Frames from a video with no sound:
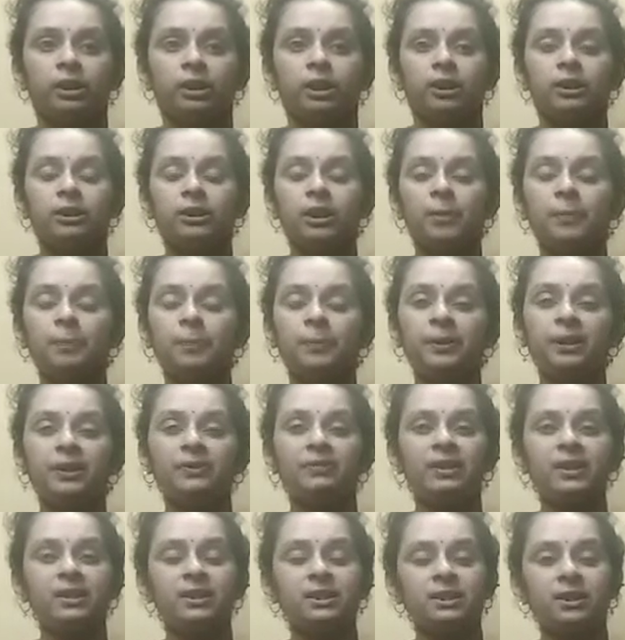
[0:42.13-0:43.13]
In the
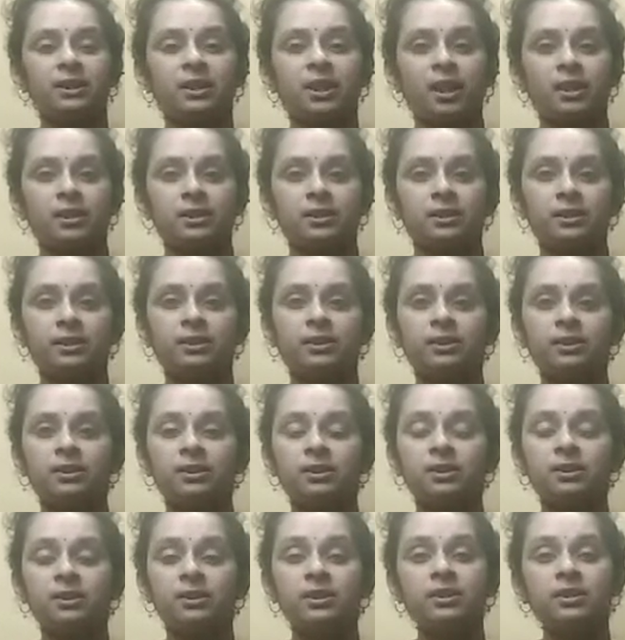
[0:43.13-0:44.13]
previous class, in the
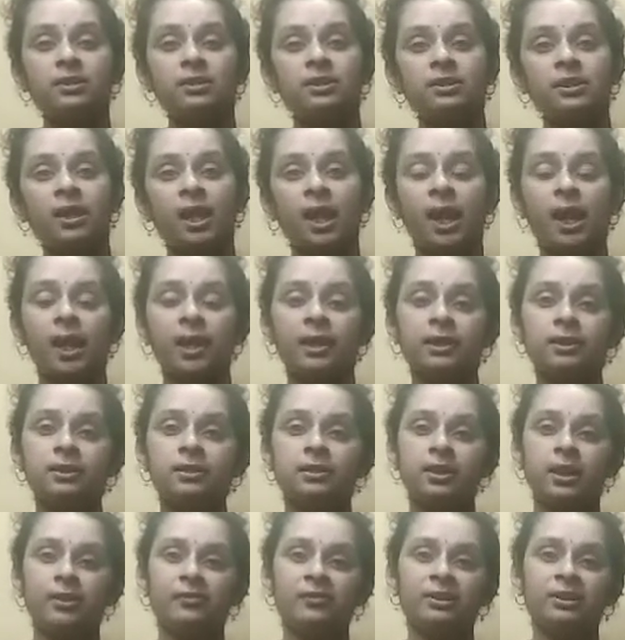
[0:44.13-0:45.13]
6th and
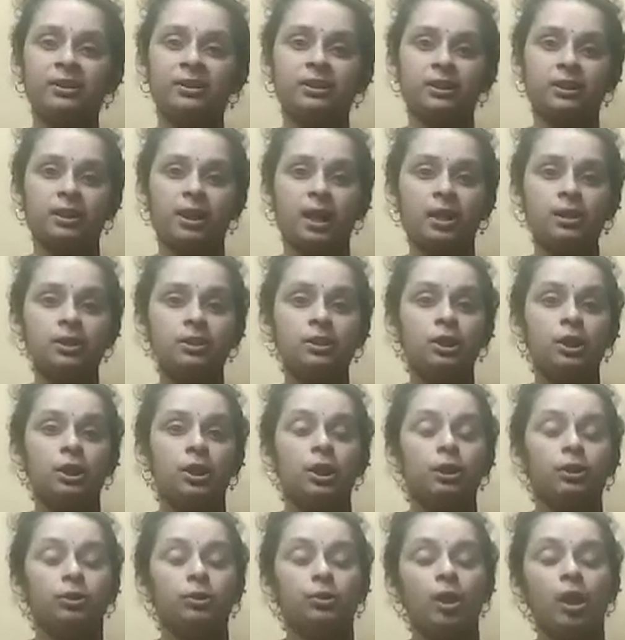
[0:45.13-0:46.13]
7th class,
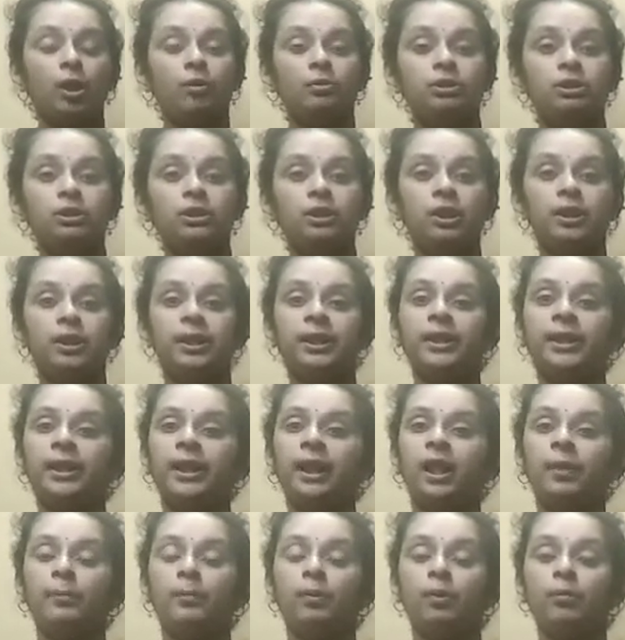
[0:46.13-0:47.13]
you have studied
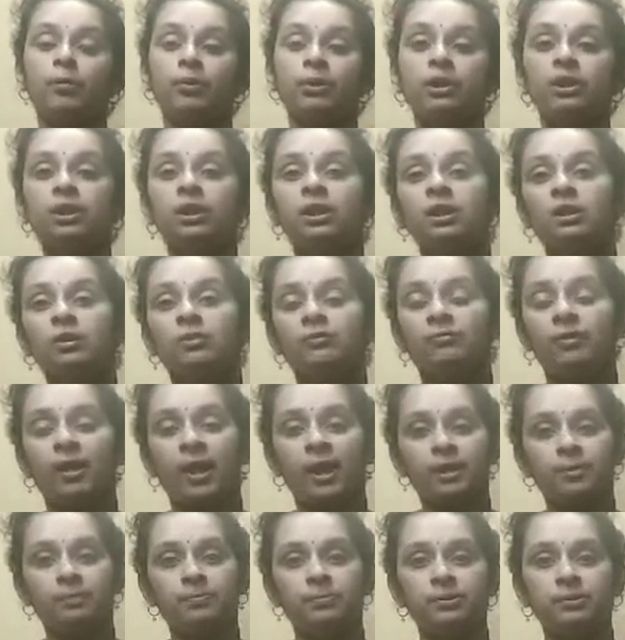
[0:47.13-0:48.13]
about
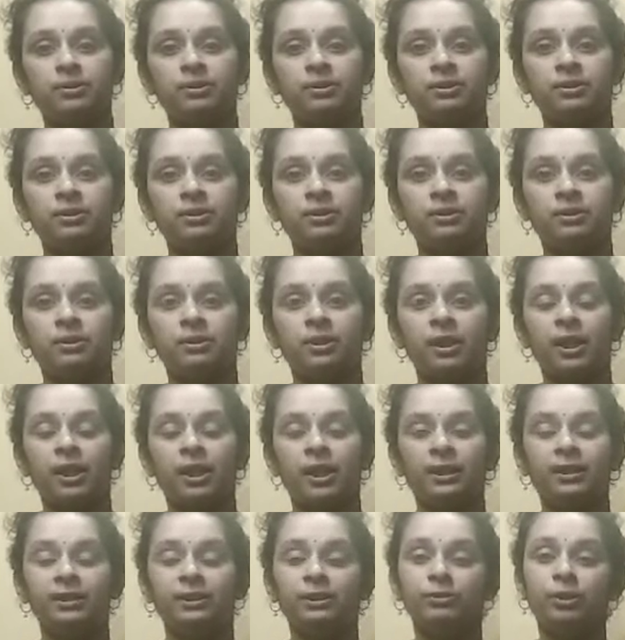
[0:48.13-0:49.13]
fibers,
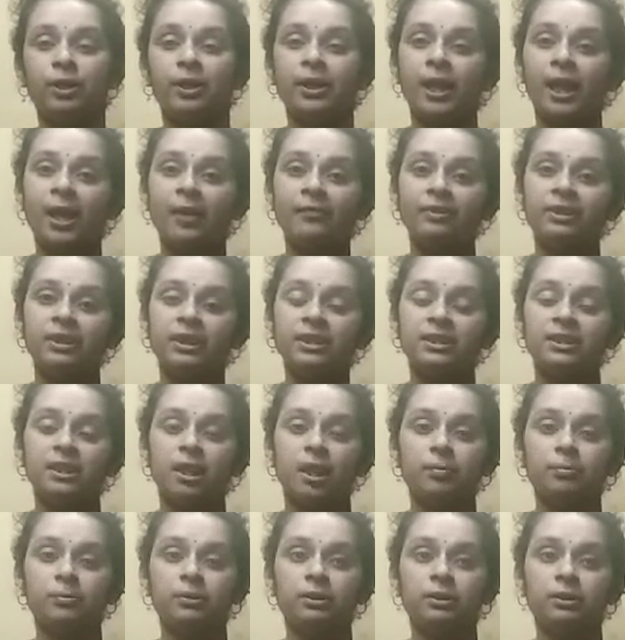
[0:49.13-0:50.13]
and you are having a
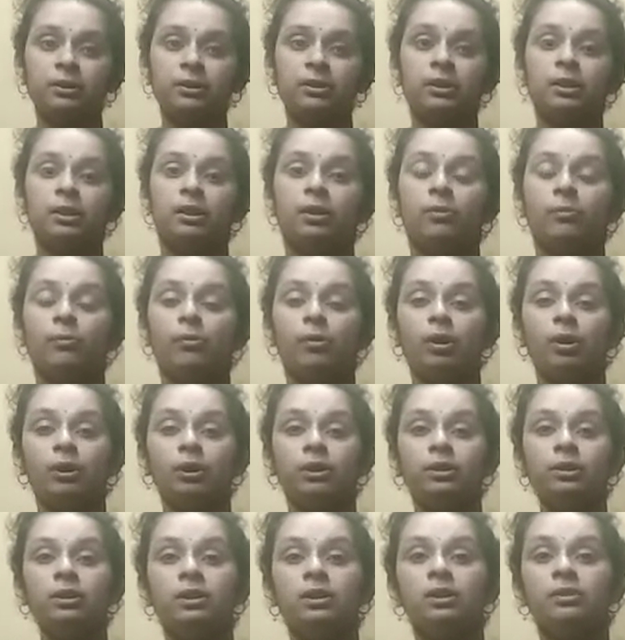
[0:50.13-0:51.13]
chapter what
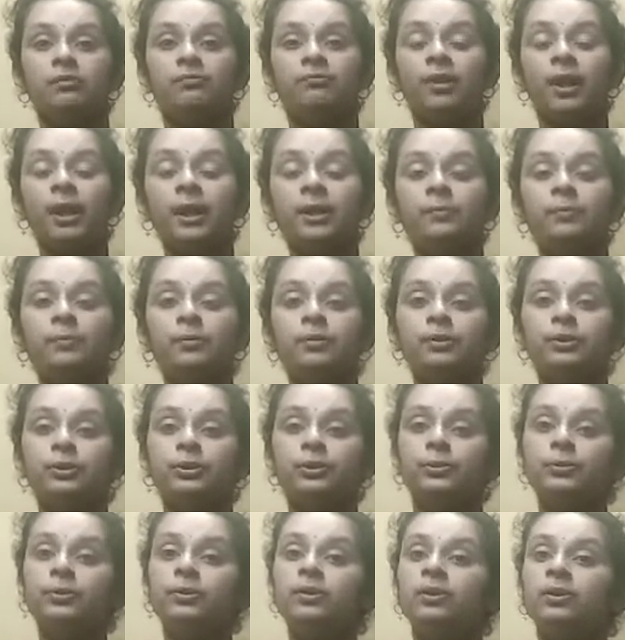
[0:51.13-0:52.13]
fiber
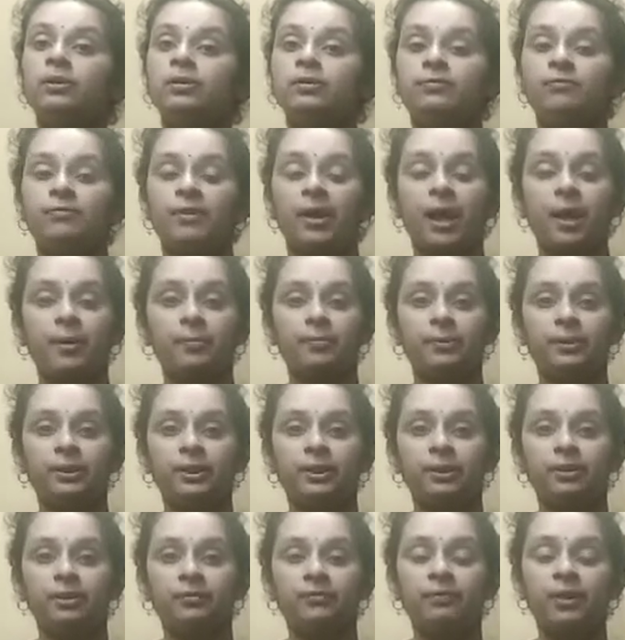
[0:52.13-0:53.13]
to
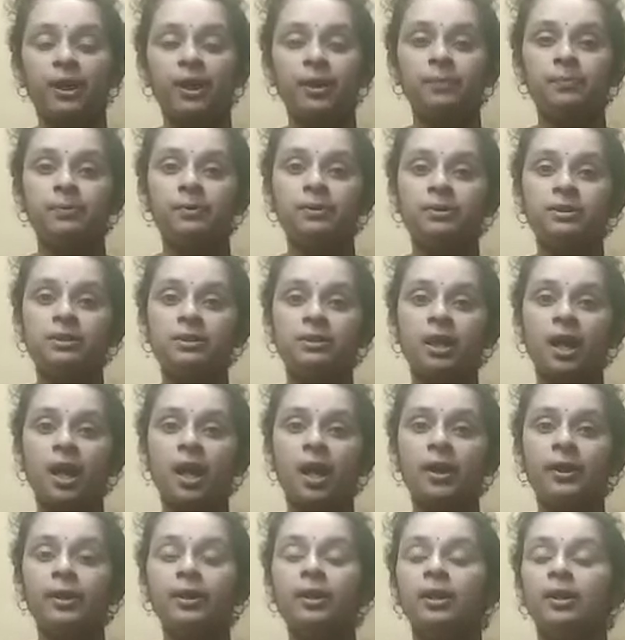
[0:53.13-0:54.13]
fabric. Fibers
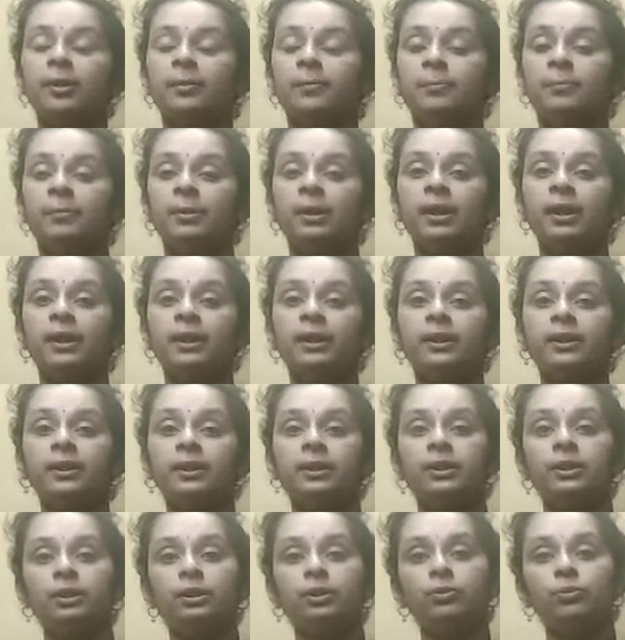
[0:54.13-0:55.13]
are
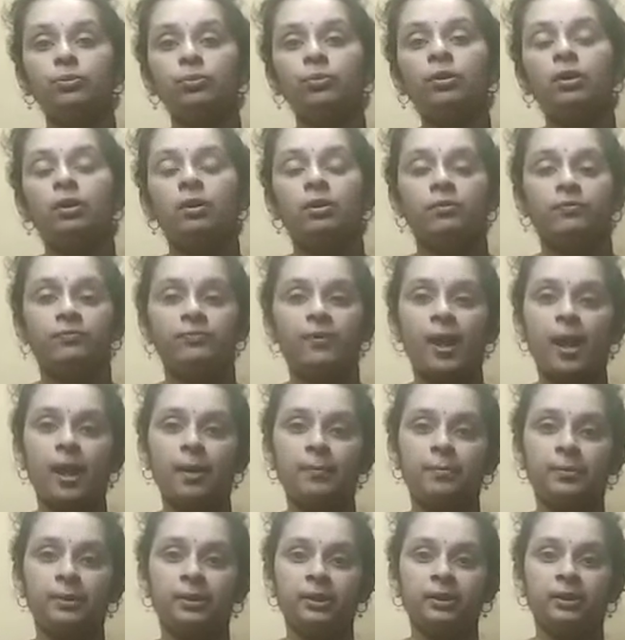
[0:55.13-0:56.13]
made into
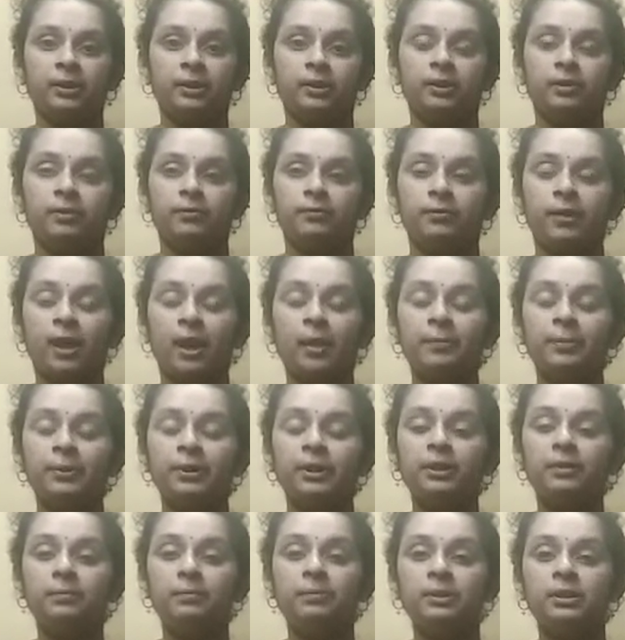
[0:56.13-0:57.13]
fabric.
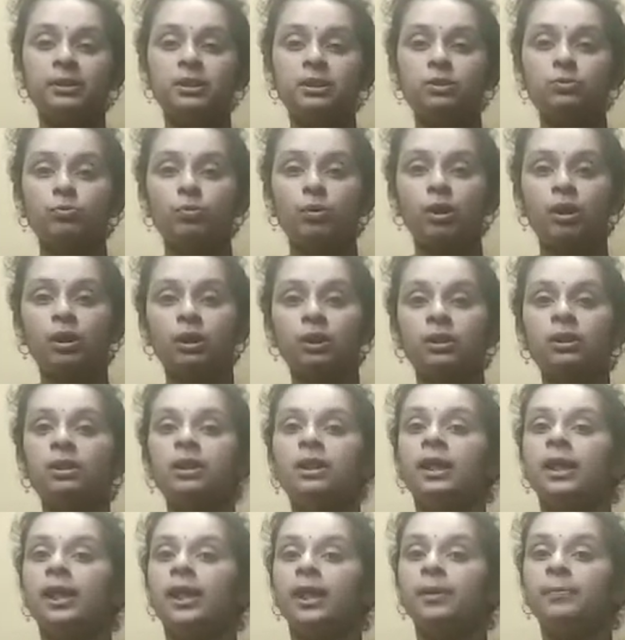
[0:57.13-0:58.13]
Fabric means what?
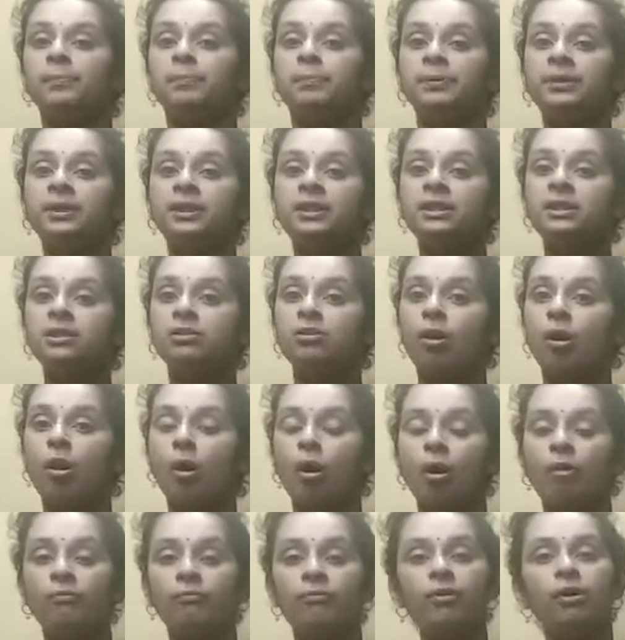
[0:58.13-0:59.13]
A piece
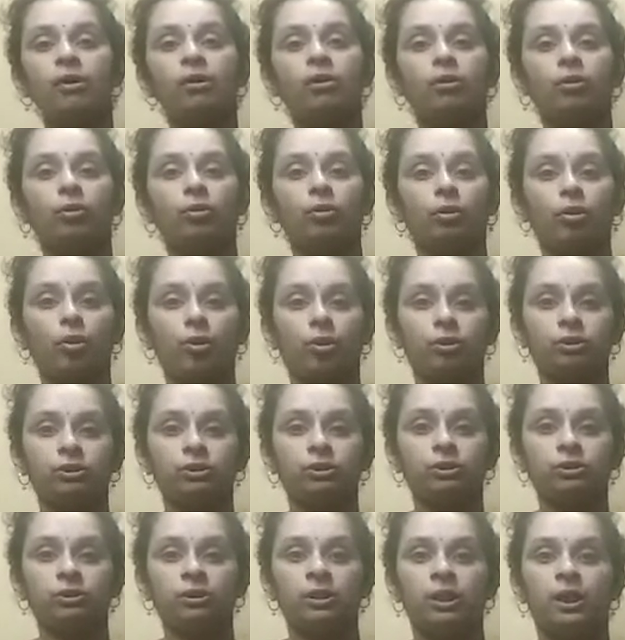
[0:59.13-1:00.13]
of
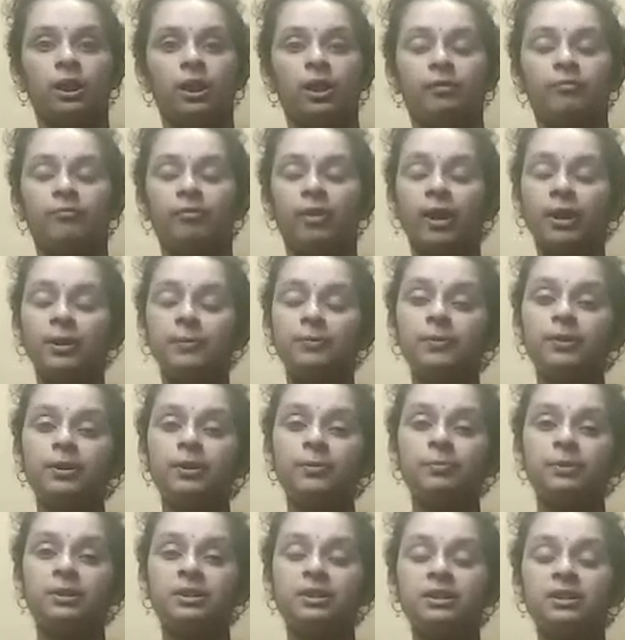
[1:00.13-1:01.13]
cloth. Fiber
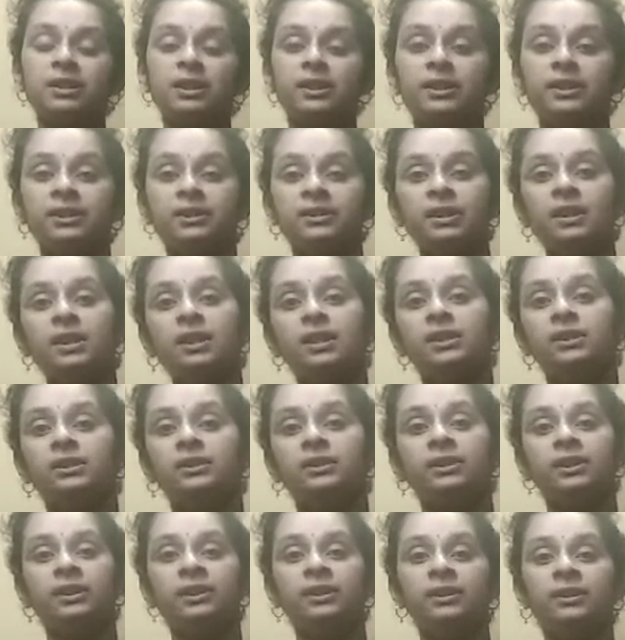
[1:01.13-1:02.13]
means it is a
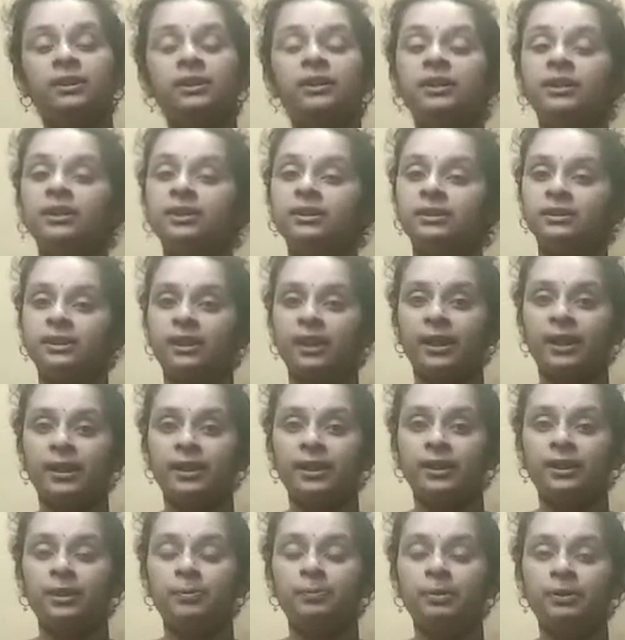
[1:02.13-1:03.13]
thin thread.
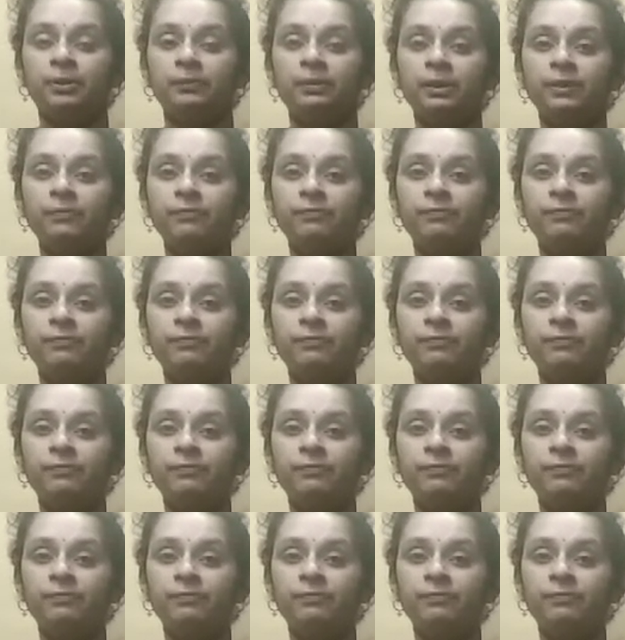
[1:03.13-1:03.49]
In between